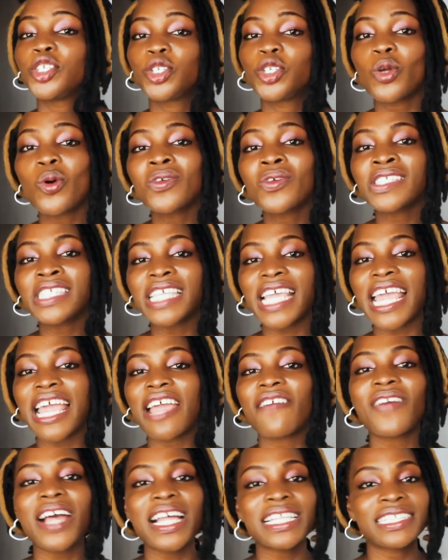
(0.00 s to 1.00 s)
Don't
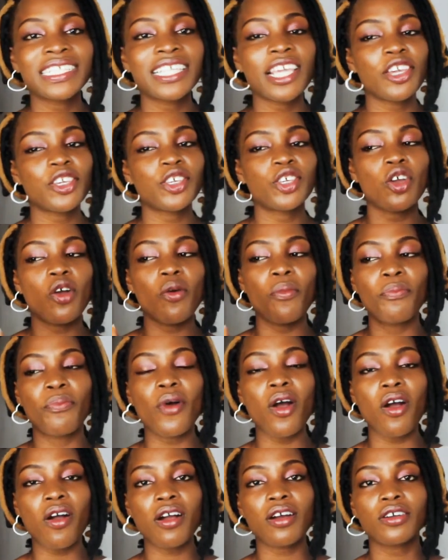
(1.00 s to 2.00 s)
ever take your
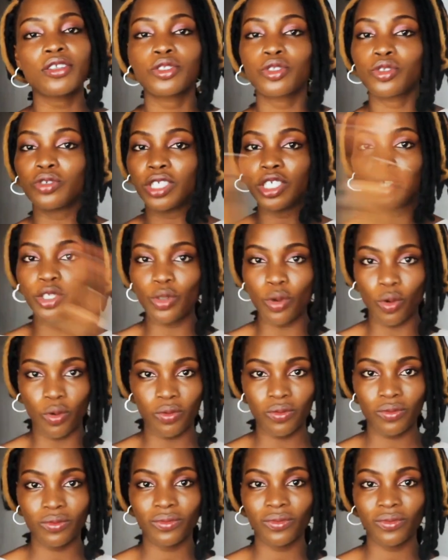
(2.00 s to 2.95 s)
buck to the doe.